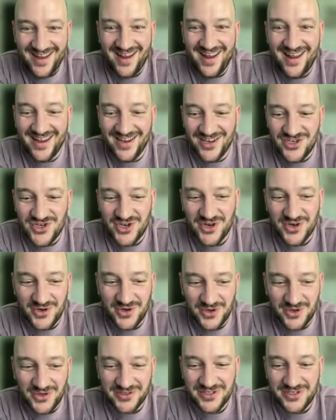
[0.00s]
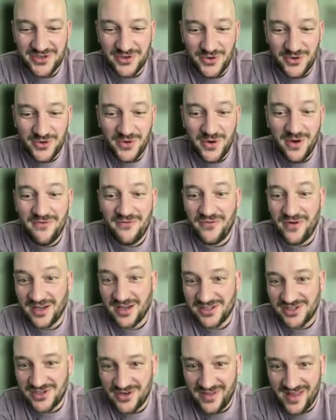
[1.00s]
Is your goal to
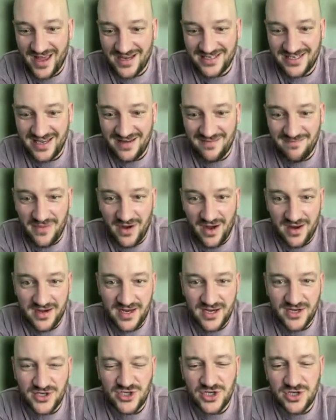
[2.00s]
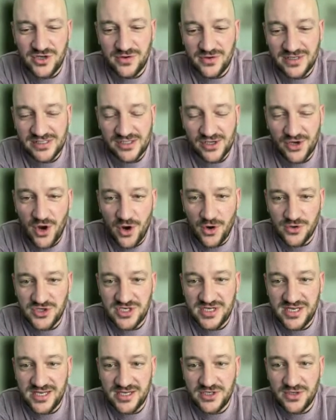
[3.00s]
foster that team bonding? Do you as a coach
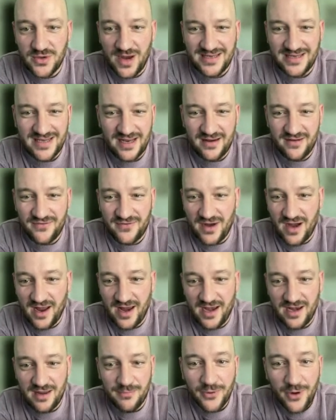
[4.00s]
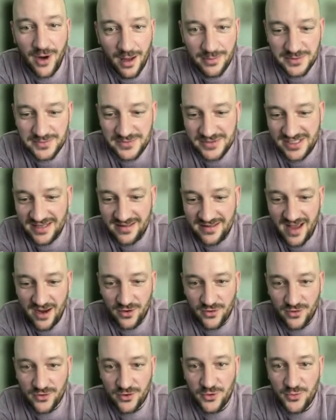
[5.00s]
need to identify any problems in that
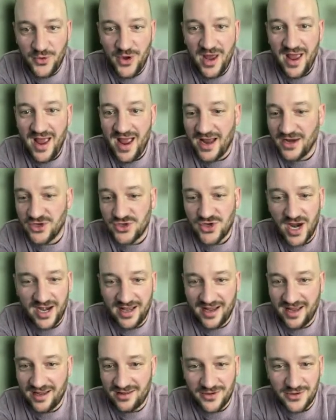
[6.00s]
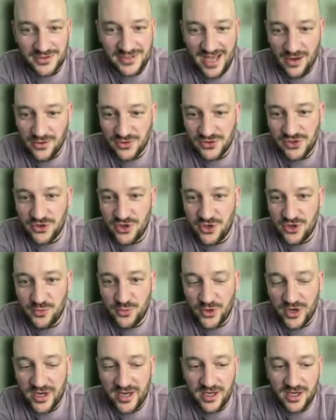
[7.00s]
group and try to get those out so that you
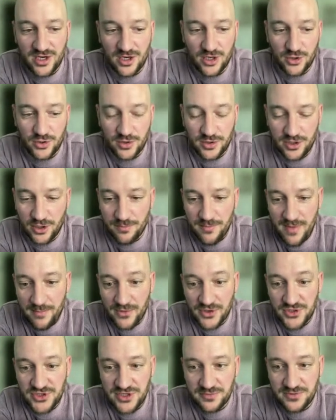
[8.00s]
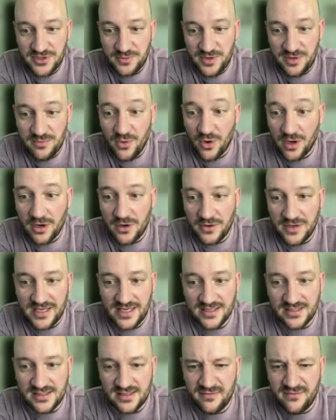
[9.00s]
bring your membership to be more
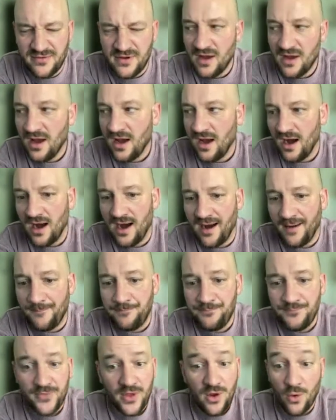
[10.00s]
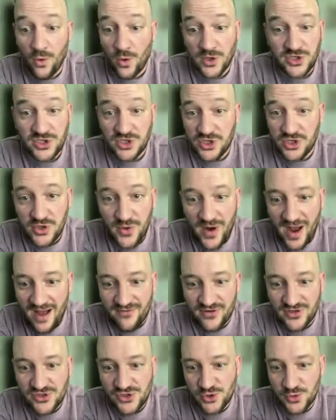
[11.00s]
cohesive? Or do you have
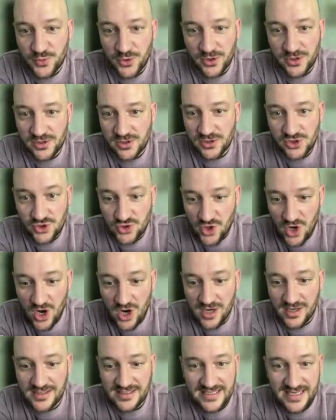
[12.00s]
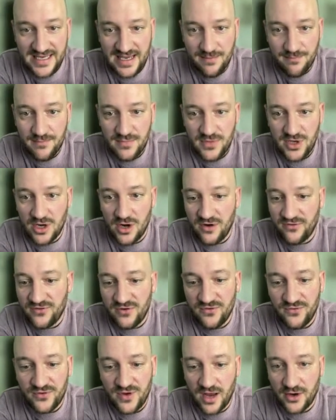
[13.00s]
a super strong team? You know, if
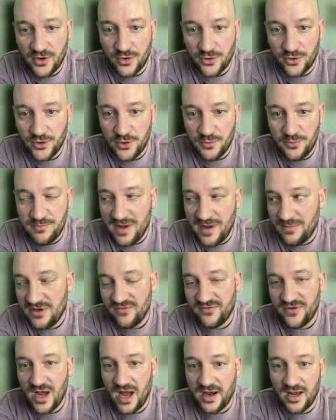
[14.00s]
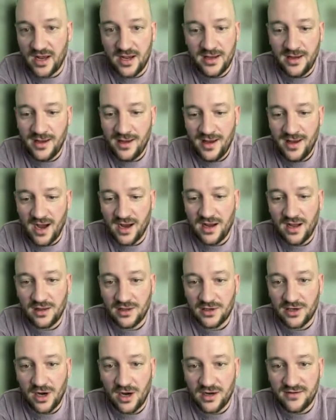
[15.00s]
got a group, maybe you've got a
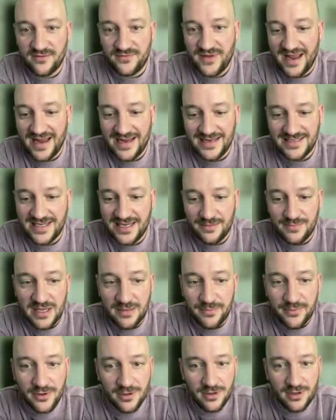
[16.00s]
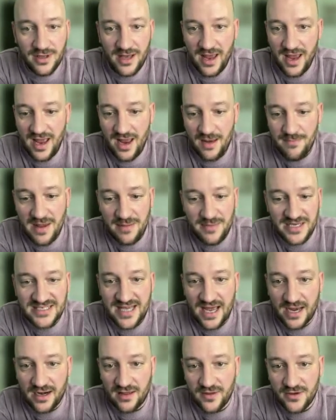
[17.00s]
color guard of 18 people and maybe
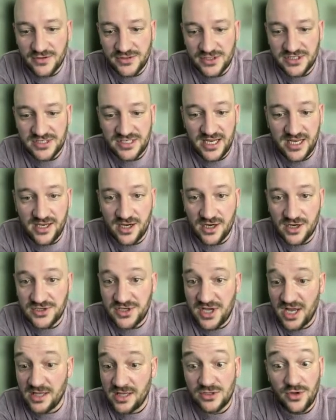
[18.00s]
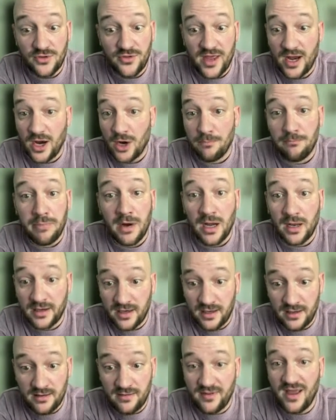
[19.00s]
10 of those are seniors. And so they are
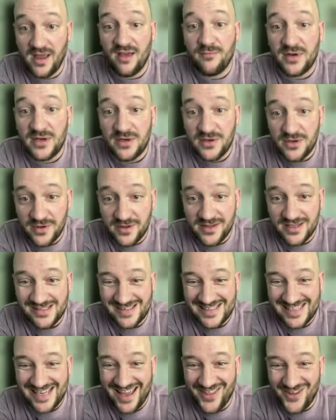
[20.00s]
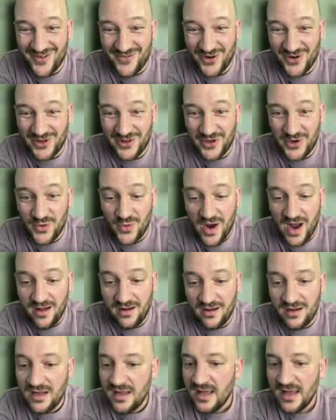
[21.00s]
bonded. They have been doing this together for a little
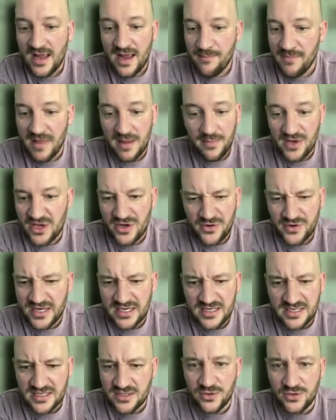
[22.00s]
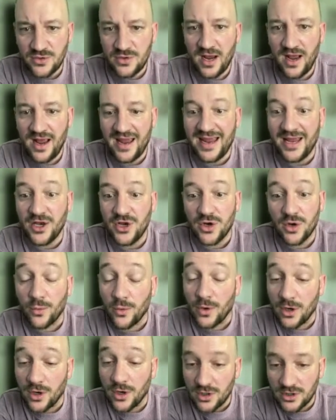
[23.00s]
while. Maybe you don't need to, in your
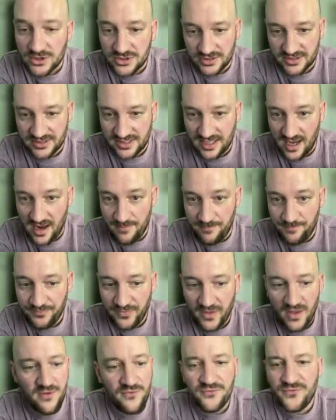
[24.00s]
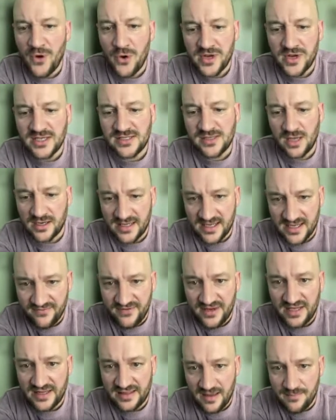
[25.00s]
rehearsal time, focus on
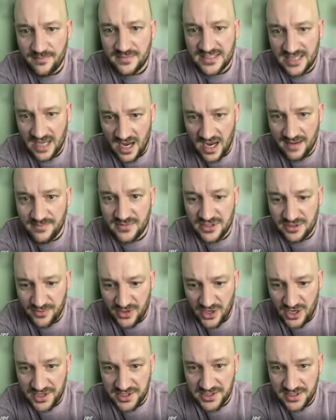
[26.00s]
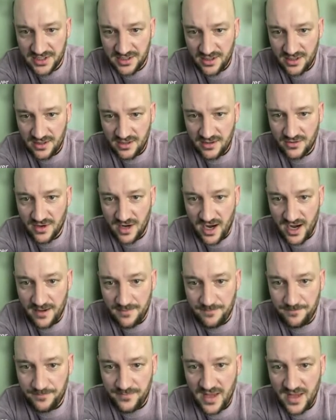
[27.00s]
giving them time to bond, right?